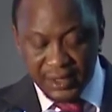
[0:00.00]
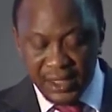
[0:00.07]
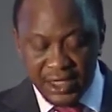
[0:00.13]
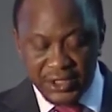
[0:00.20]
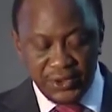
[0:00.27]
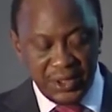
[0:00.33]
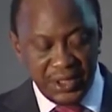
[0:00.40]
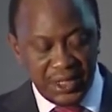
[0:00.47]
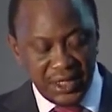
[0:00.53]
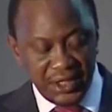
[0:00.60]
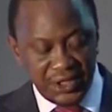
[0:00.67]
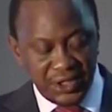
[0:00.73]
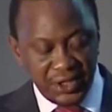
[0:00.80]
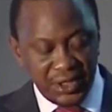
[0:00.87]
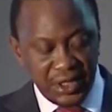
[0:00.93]

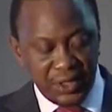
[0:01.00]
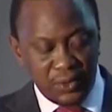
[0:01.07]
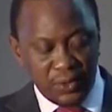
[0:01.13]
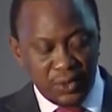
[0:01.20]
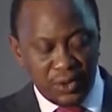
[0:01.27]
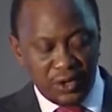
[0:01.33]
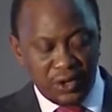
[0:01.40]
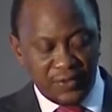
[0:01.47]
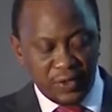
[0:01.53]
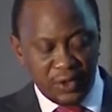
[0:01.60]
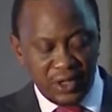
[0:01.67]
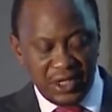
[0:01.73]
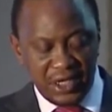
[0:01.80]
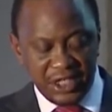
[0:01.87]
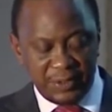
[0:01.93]
adjudication and award of all
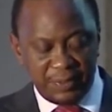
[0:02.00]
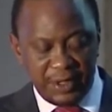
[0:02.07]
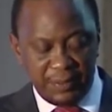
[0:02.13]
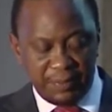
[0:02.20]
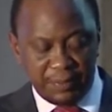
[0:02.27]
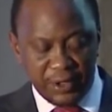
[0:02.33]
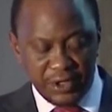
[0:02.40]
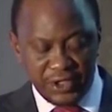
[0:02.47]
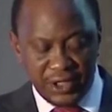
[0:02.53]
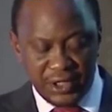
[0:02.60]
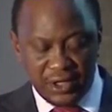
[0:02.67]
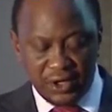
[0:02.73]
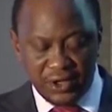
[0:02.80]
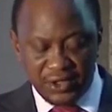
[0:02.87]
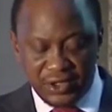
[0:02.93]
ESP
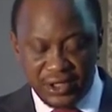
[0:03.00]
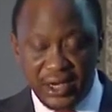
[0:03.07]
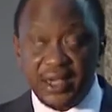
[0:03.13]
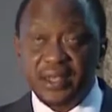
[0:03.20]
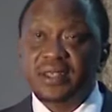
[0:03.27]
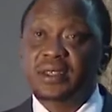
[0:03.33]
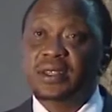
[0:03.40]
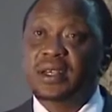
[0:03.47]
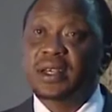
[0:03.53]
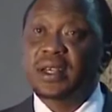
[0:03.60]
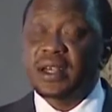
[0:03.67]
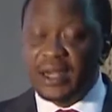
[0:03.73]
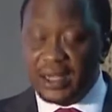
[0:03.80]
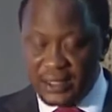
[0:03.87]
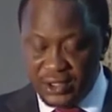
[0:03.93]
project contracts
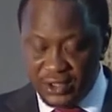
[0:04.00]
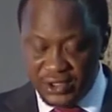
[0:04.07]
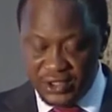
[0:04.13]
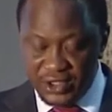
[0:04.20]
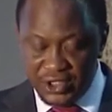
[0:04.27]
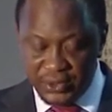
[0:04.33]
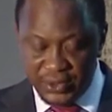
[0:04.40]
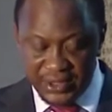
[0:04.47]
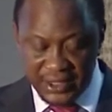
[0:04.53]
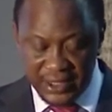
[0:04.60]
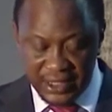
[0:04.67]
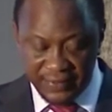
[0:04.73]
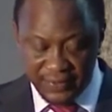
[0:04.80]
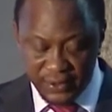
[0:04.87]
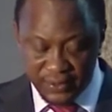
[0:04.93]
at the constituency
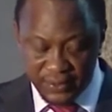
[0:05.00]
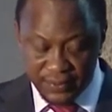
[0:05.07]
level.